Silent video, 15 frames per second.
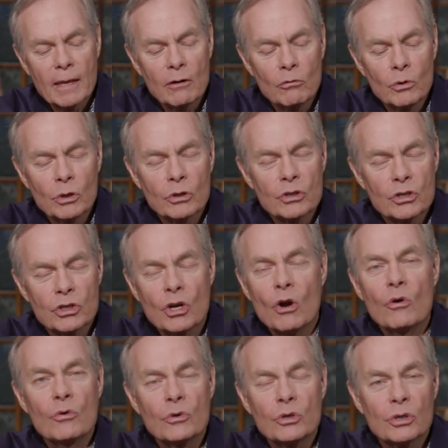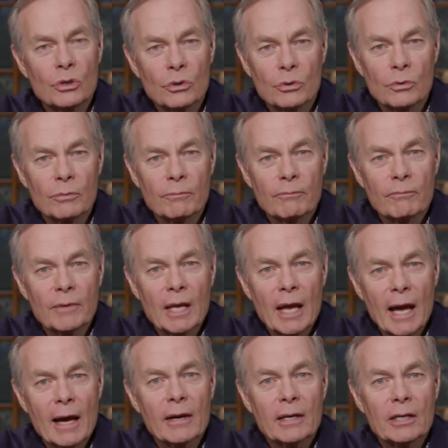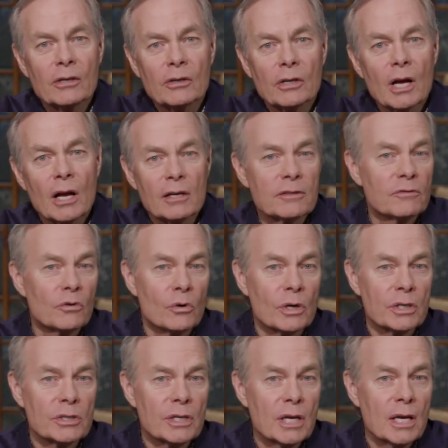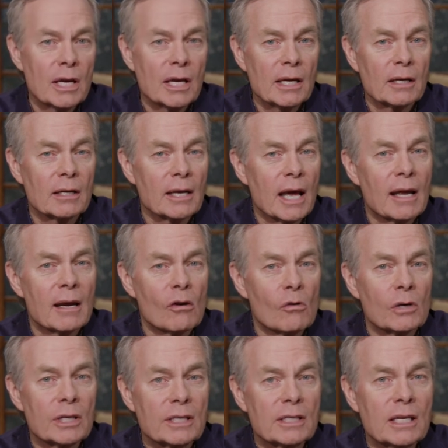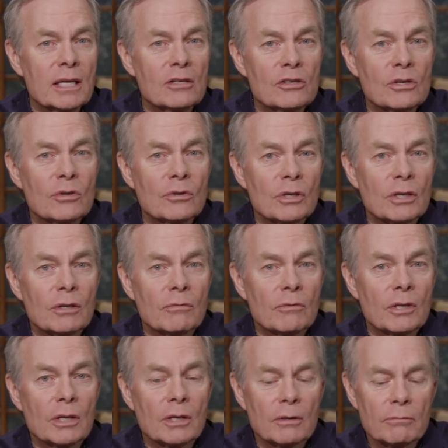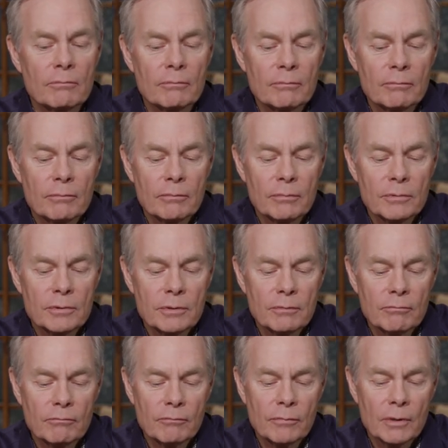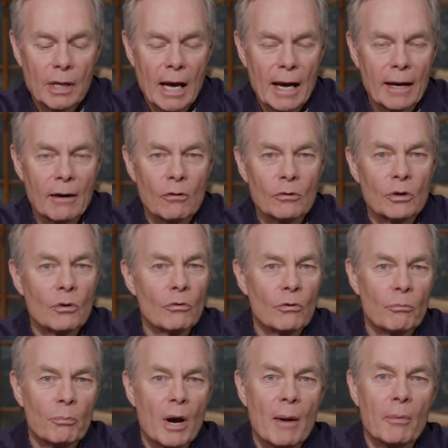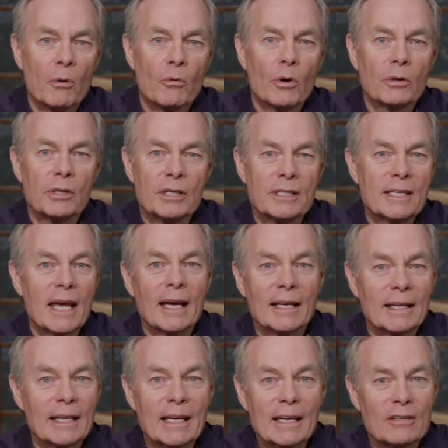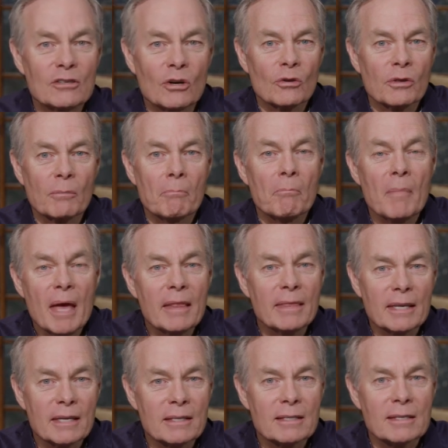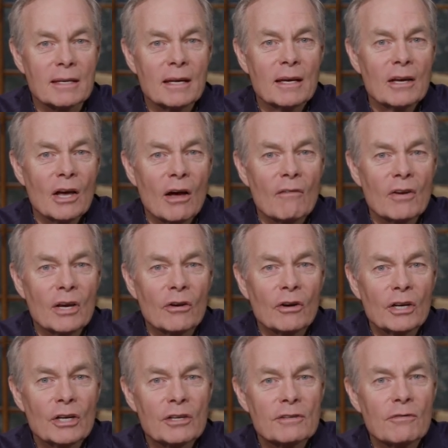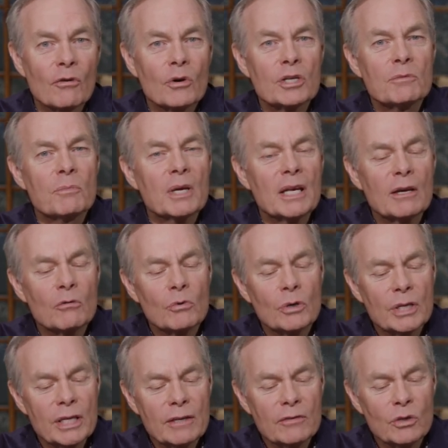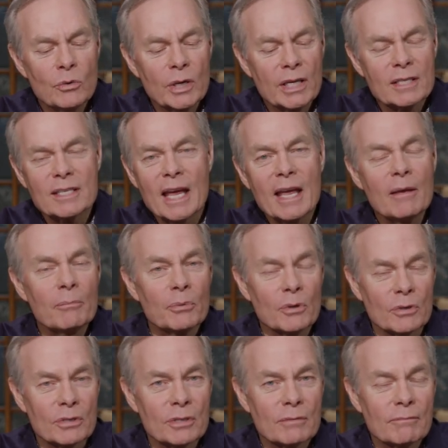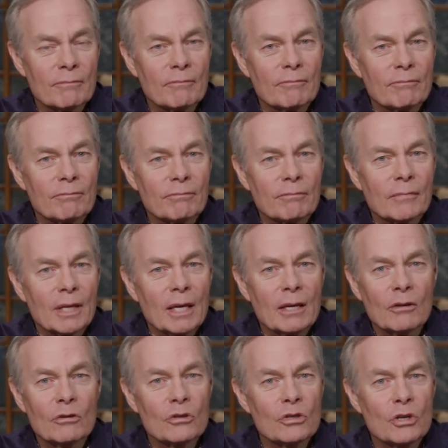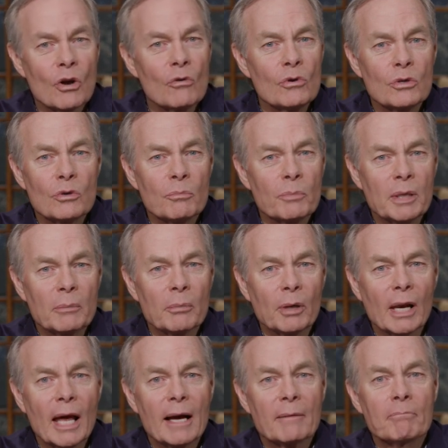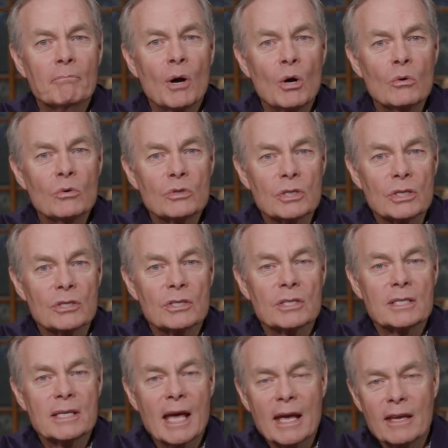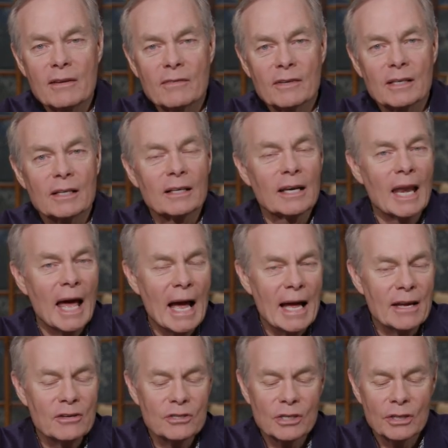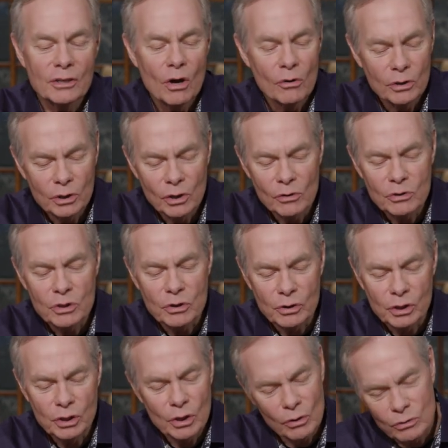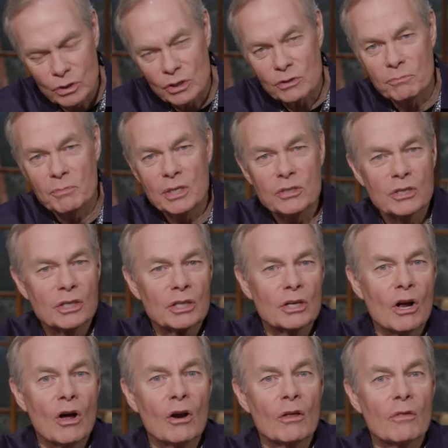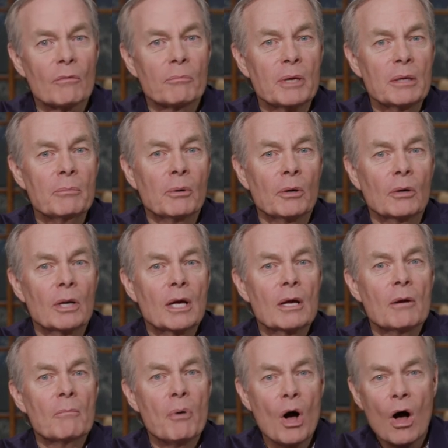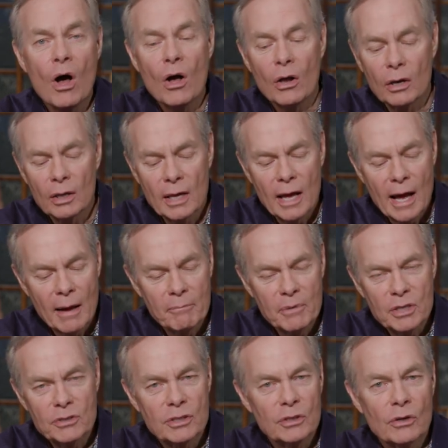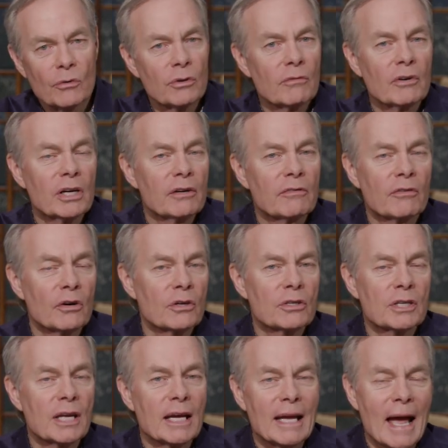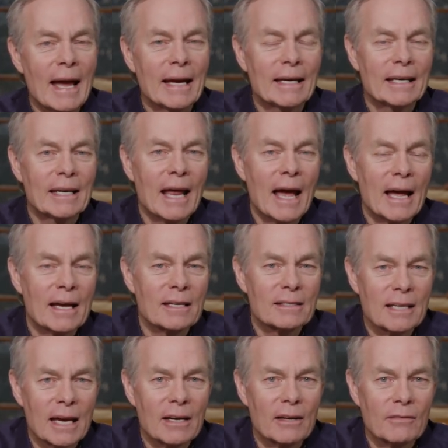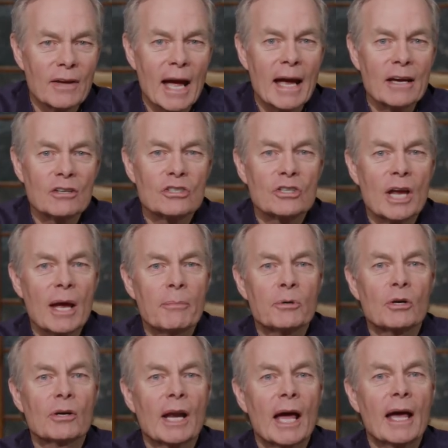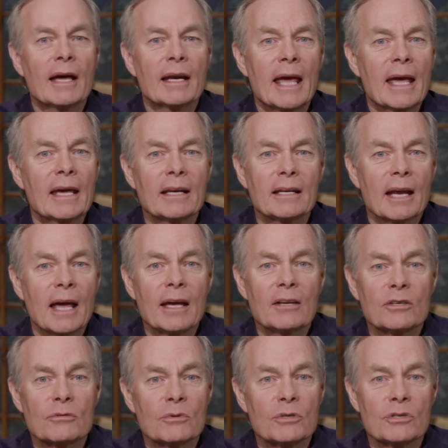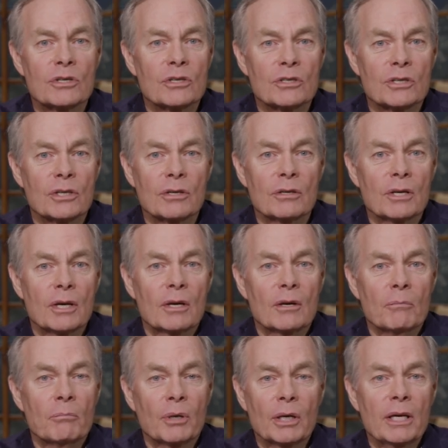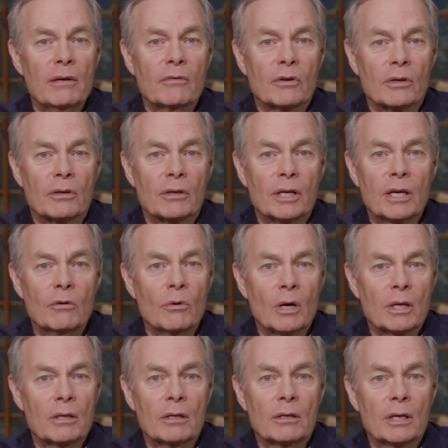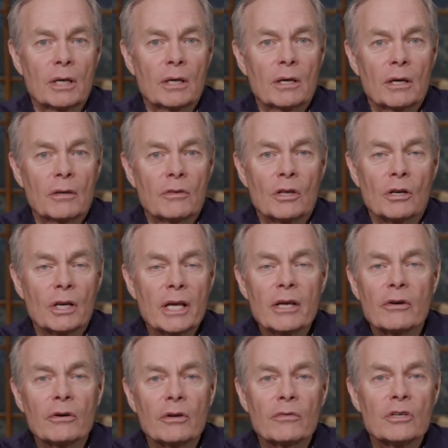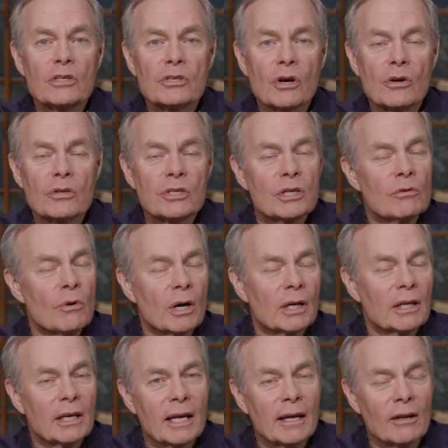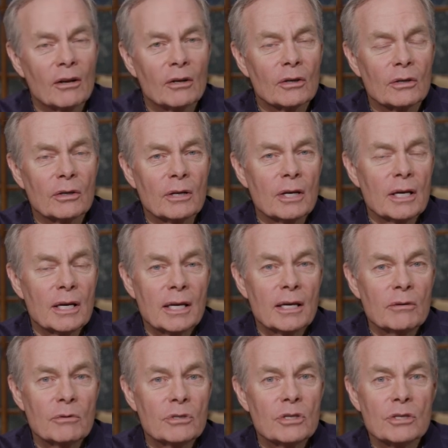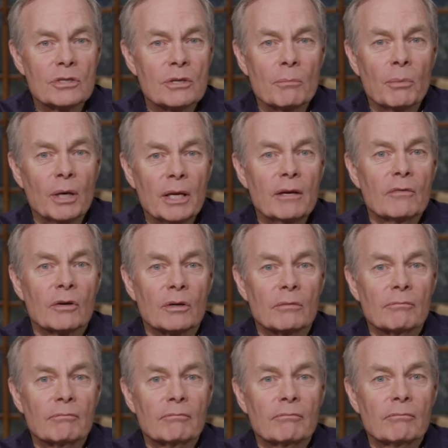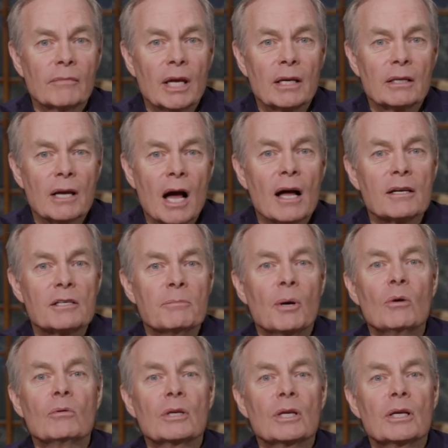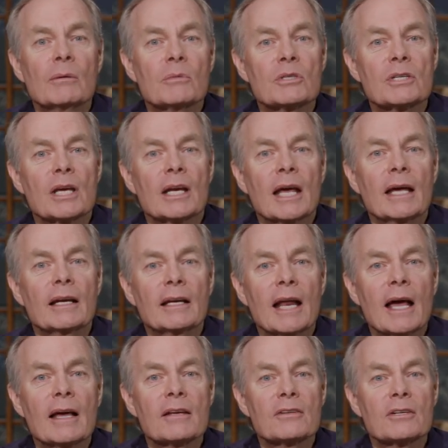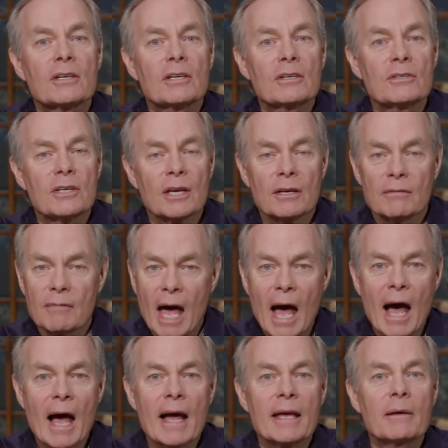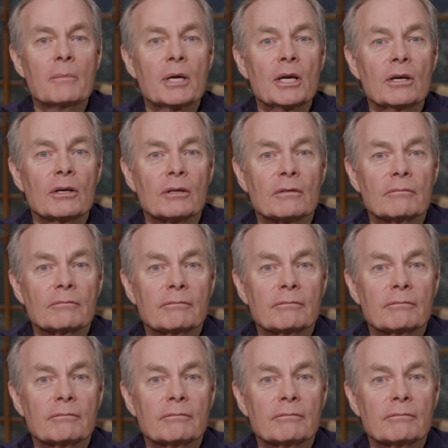will show you how to hear God's voice. It'll not only teach you the, the I don't know the proper word, the techniques the methods of hearing His voice, but it will give you examples It'll show you people like Moses, David, Elijah, and on and on you could go just mentioning all the people. Paul, I mentioned on the very first day, Ananias out of Acts chapter 9. Ananias was just a believer. He wasn't the leader of the church, he wasn't an elder, he was just a believer. And God spoke to him and said, Ananias, and he said, I am here.